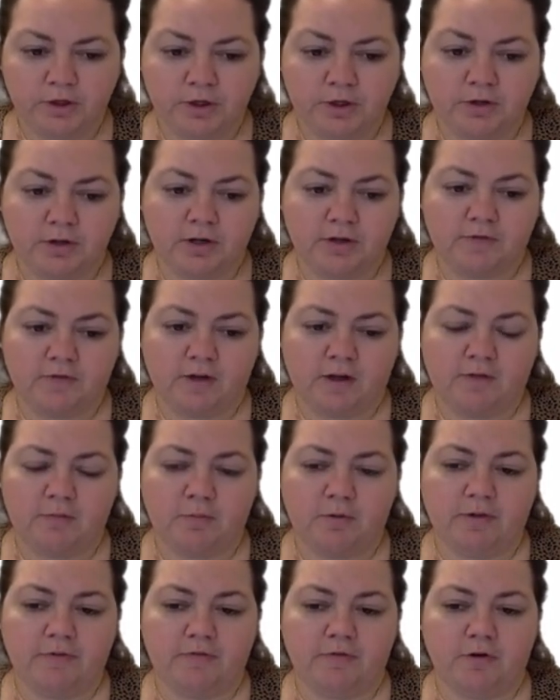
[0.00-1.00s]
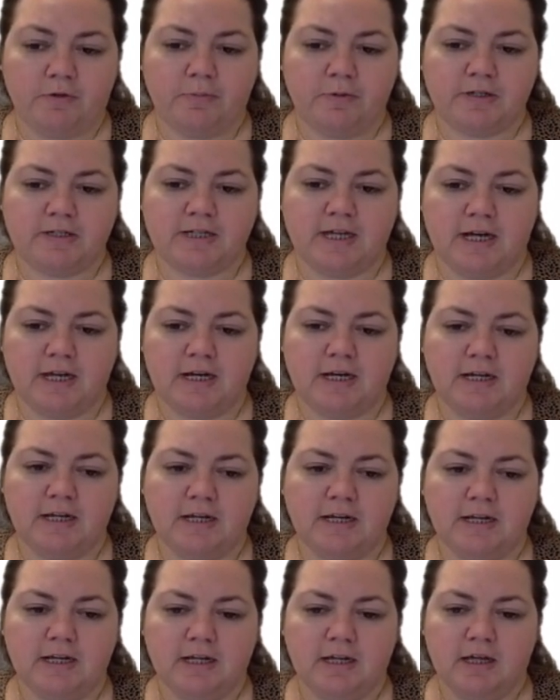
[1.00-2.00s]
35.4%.
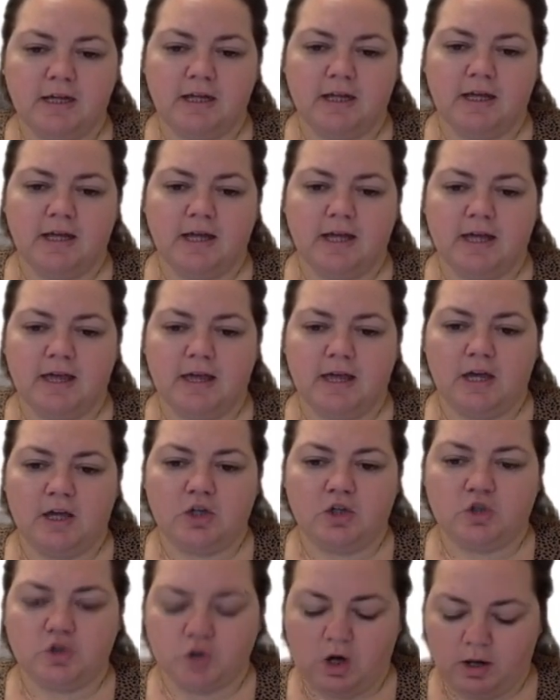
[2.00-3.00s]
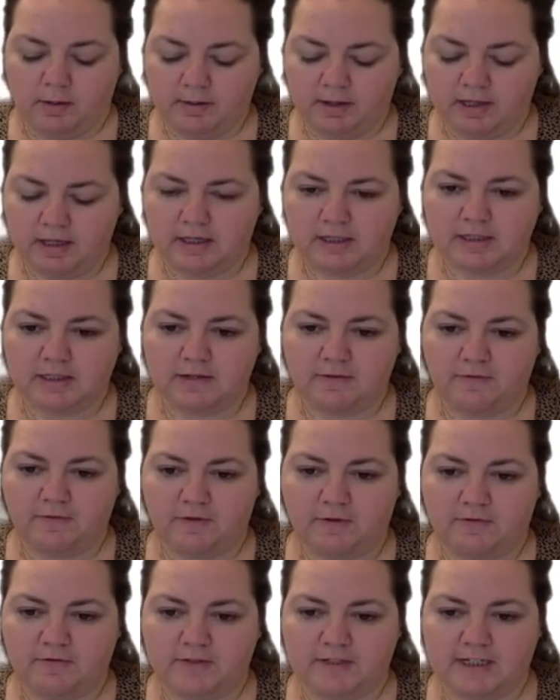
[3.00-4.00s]
Drama is
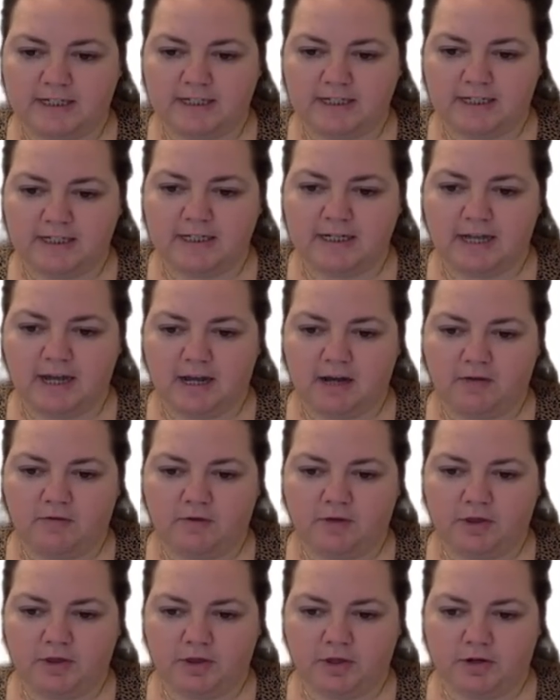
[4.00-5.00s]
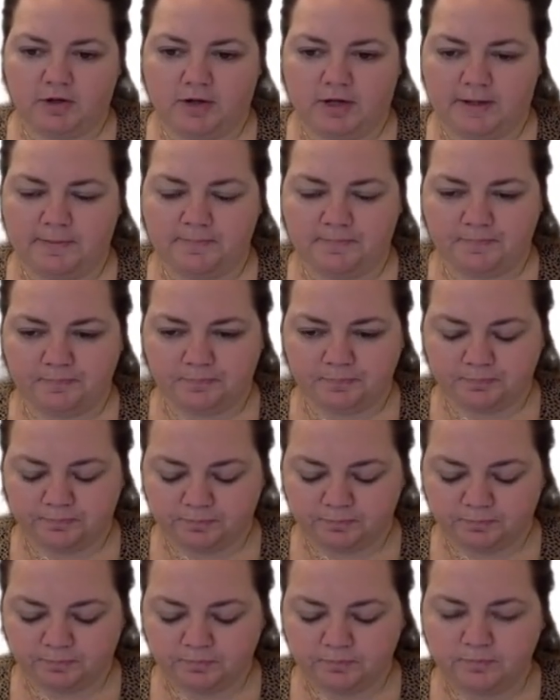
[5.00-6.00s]
15 out of 130,
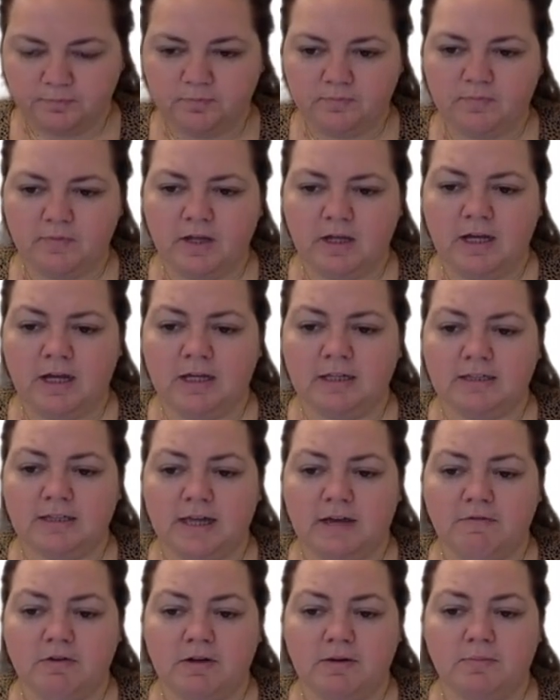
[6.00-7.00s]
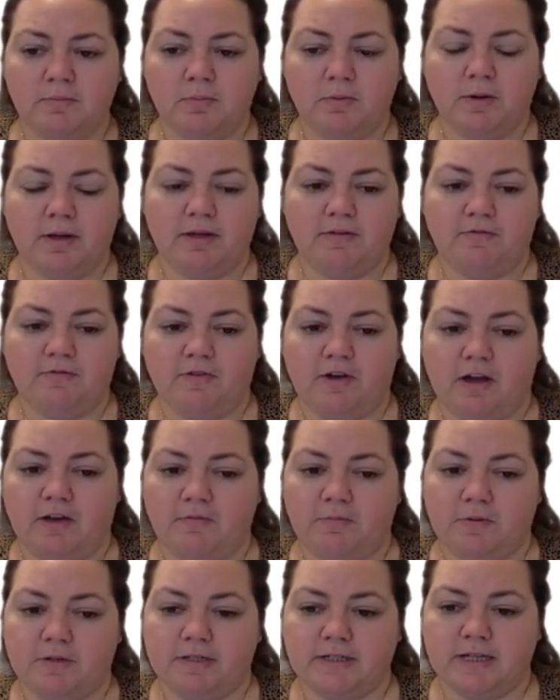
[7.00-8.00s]

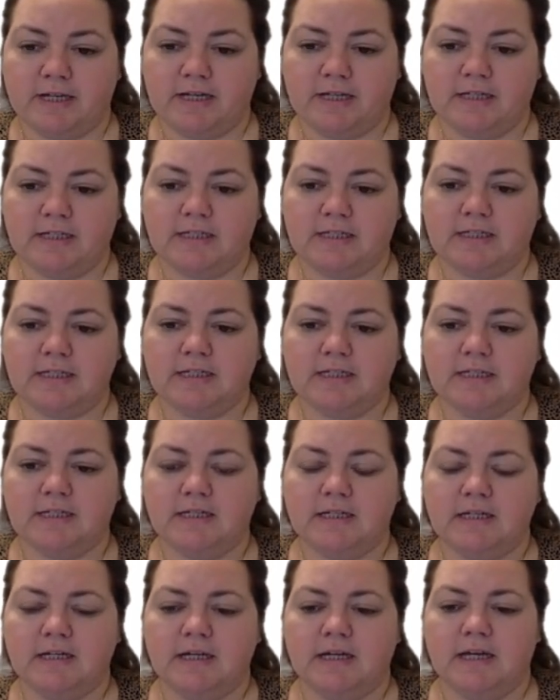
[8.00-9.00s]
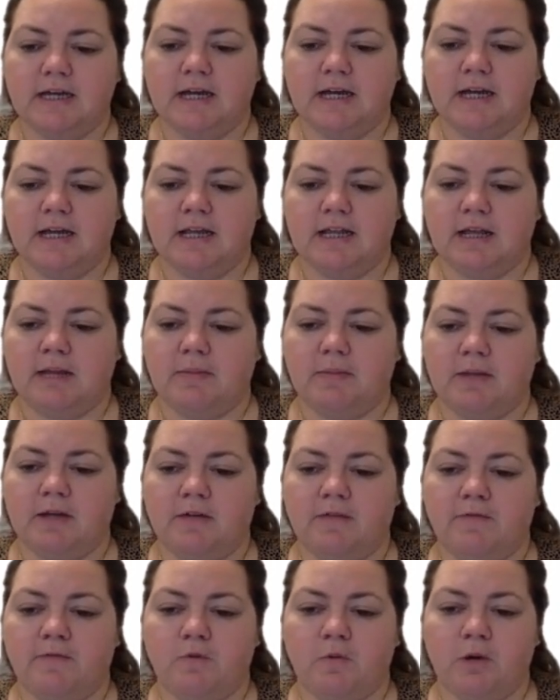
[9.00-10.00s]
11.5%, and that'd be a
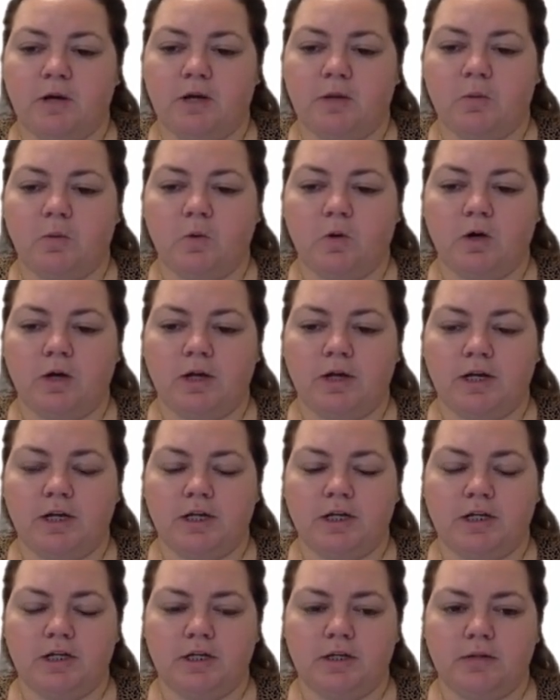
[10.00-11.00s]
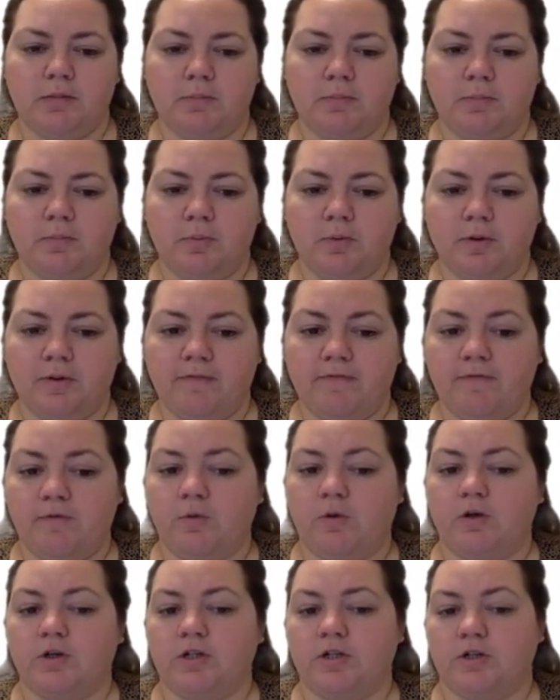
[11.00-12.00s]
41
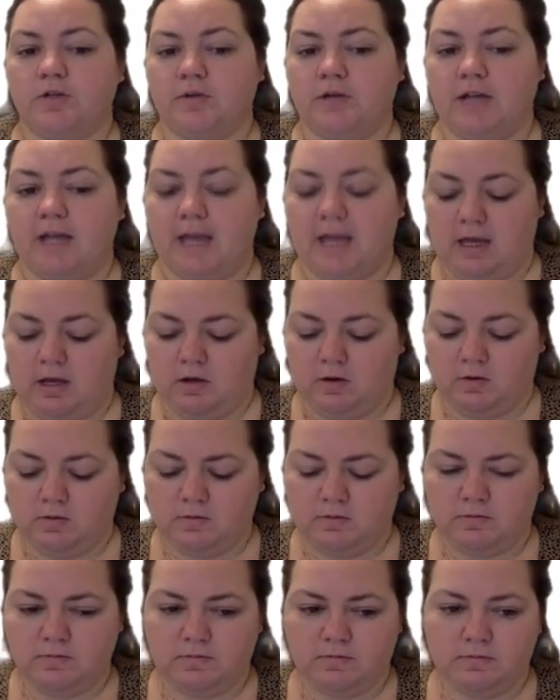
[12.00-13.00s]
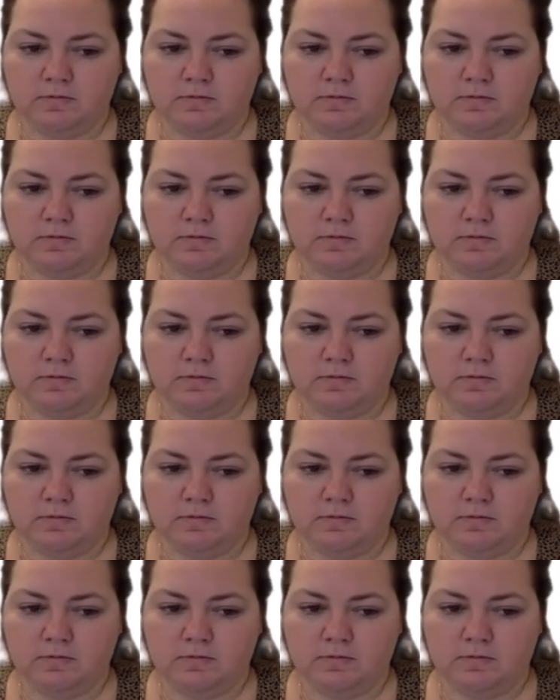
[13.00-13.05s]
0.4 degree angle.